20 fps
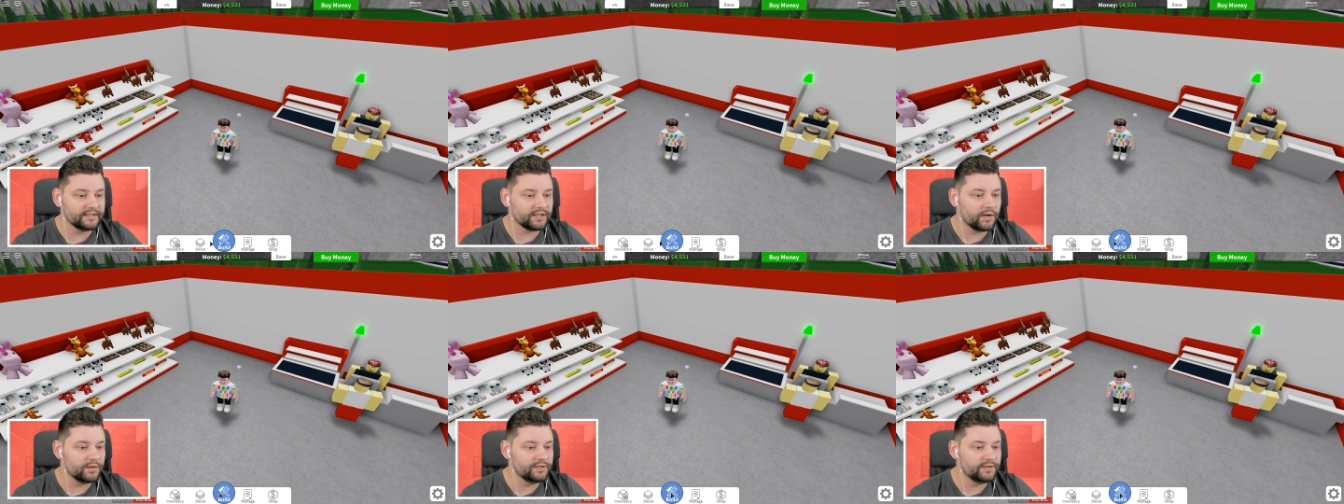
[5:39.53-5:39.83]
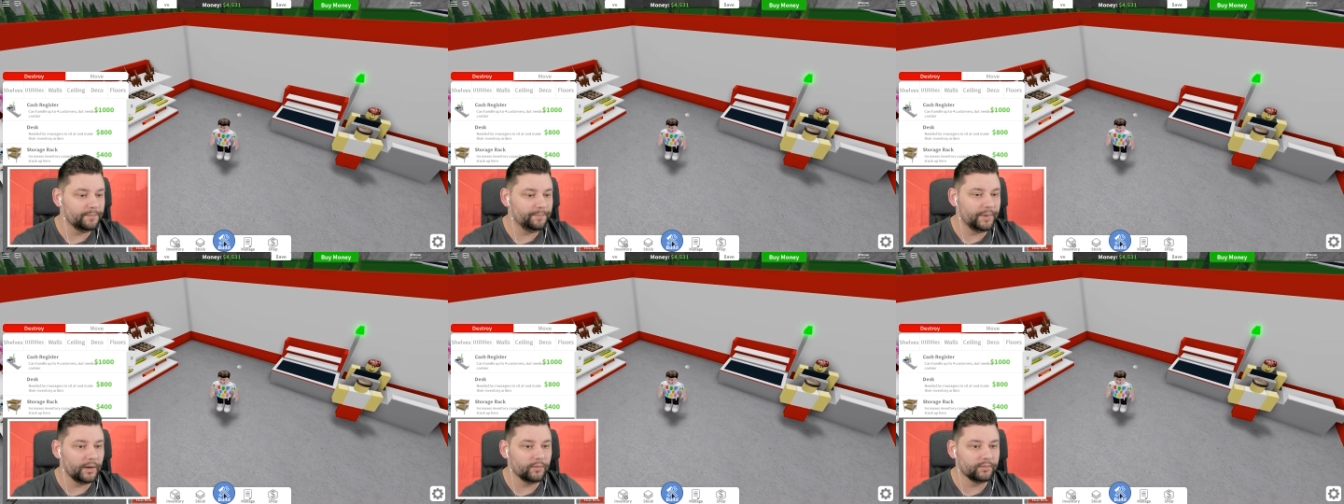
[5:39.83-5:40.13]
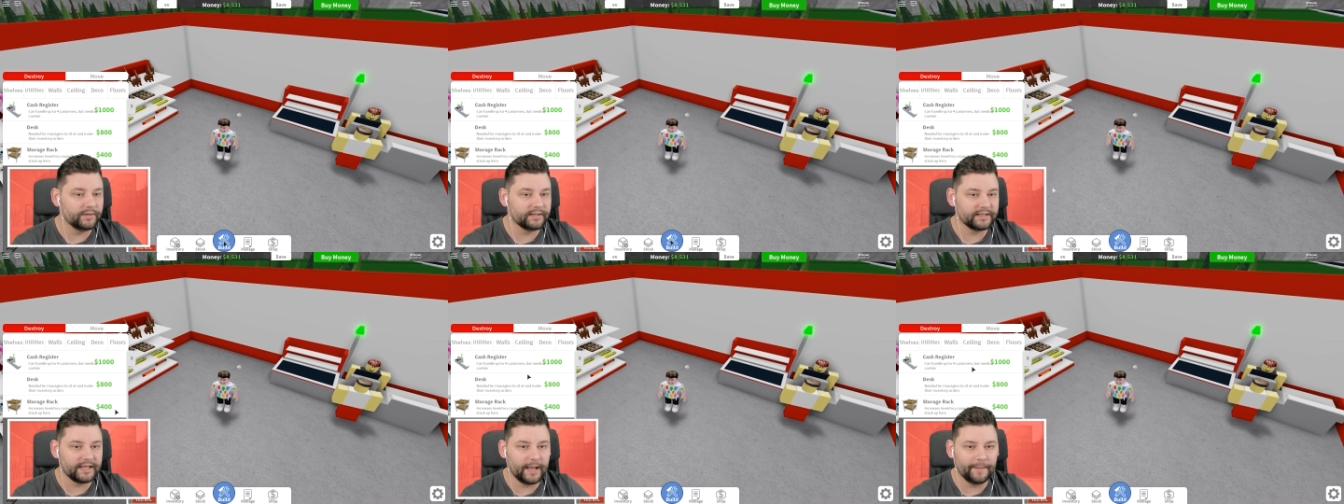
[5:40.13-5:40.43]
Let's go to
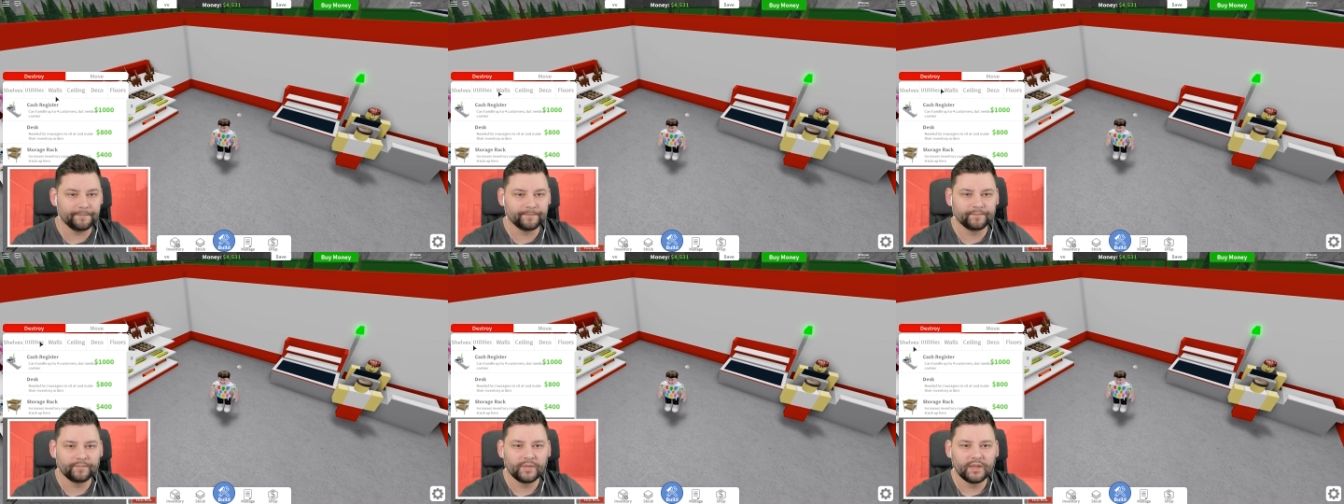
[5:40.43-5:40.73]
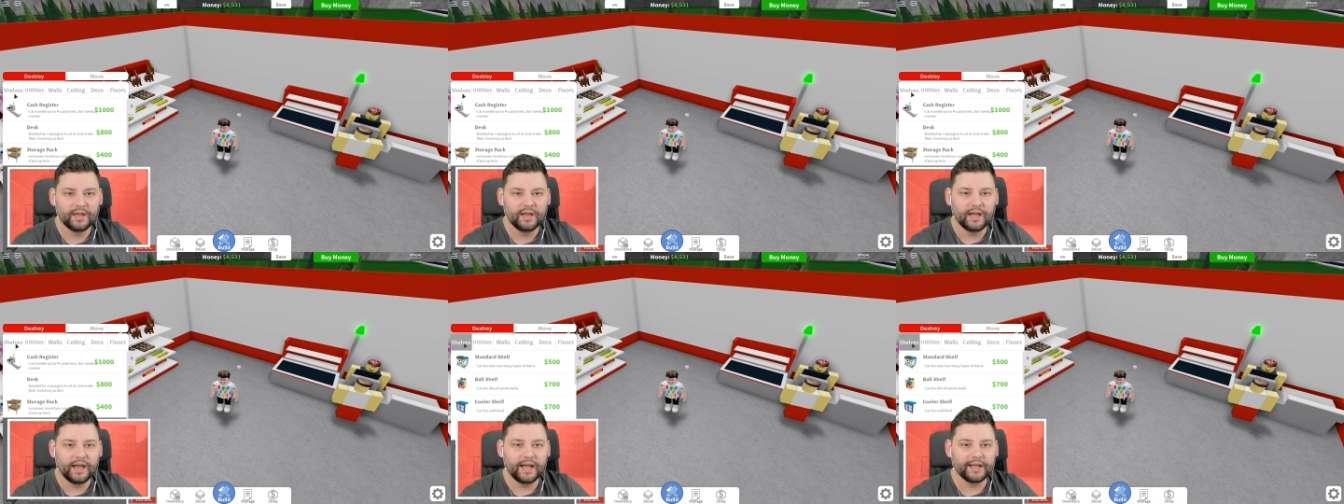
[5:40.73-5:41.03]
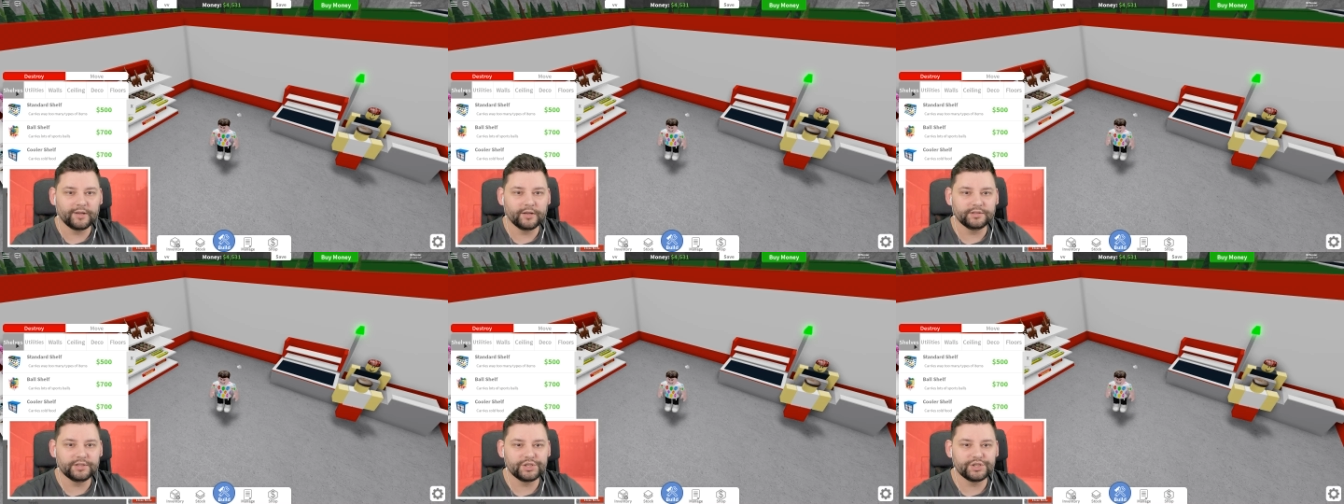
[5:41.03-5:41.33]
build again
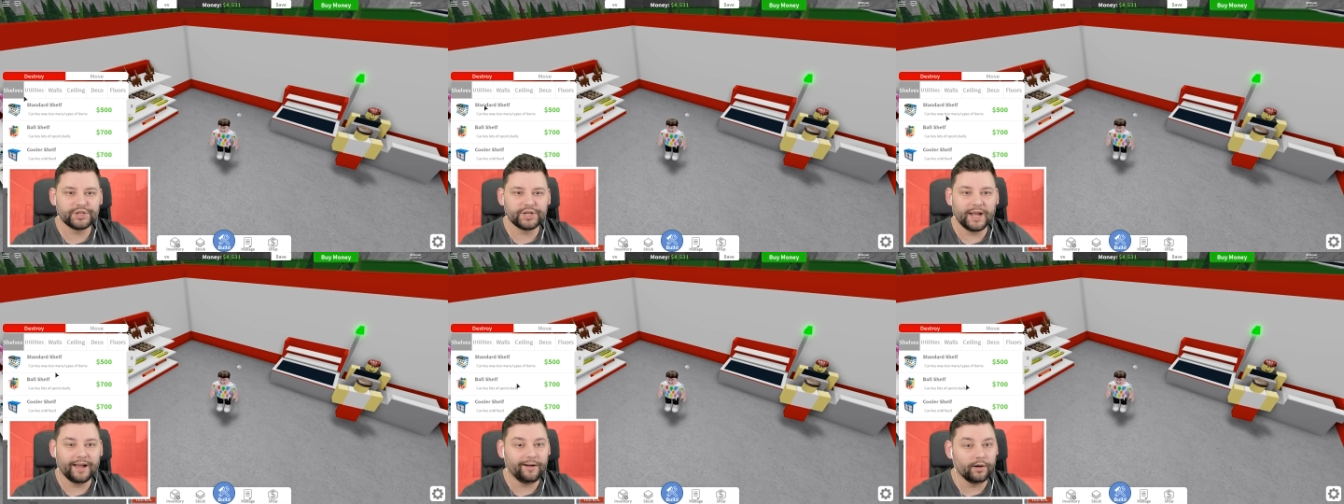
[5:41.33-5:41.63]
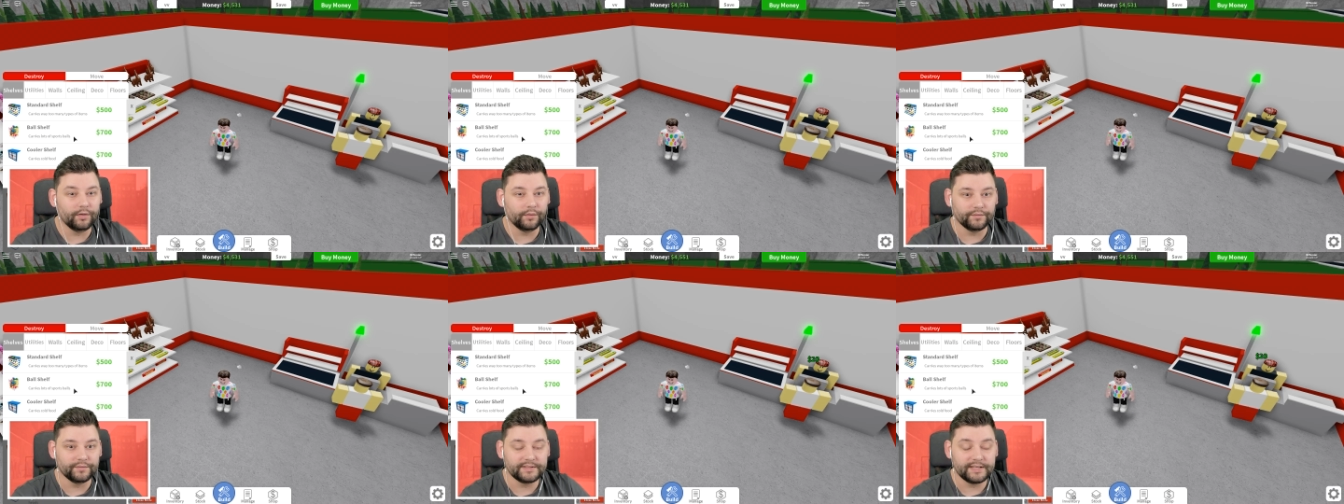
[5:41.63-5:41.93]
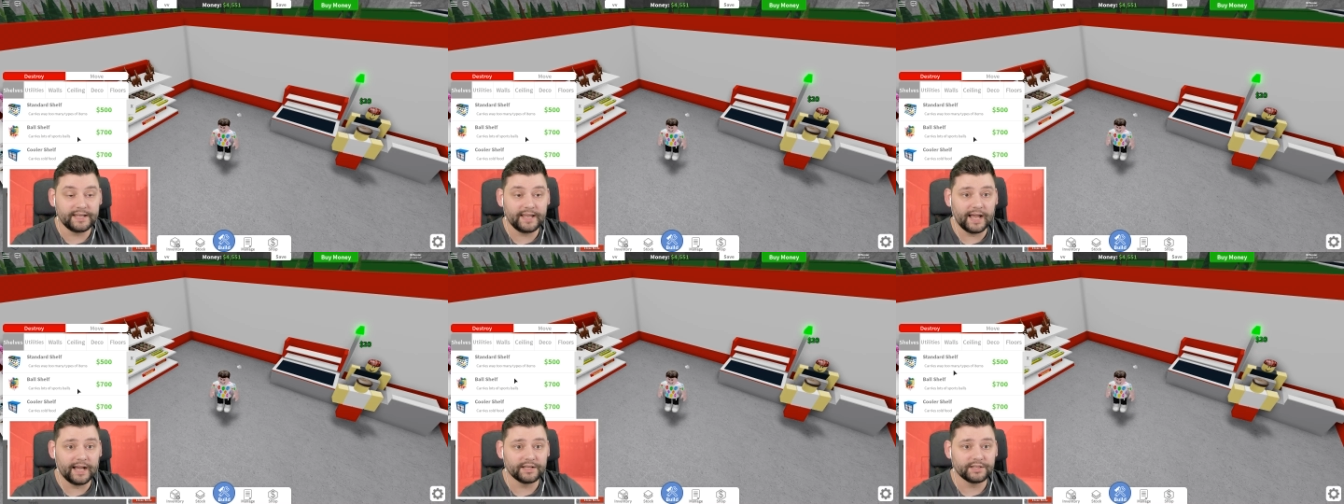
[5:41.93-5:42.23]
and go to shelves
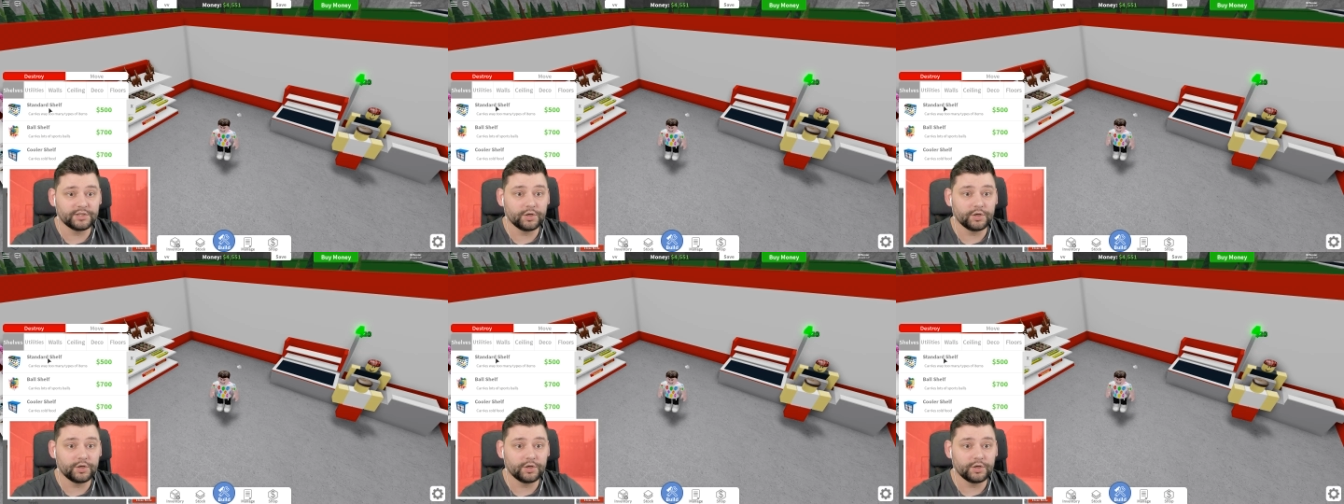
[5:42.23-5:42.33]
here.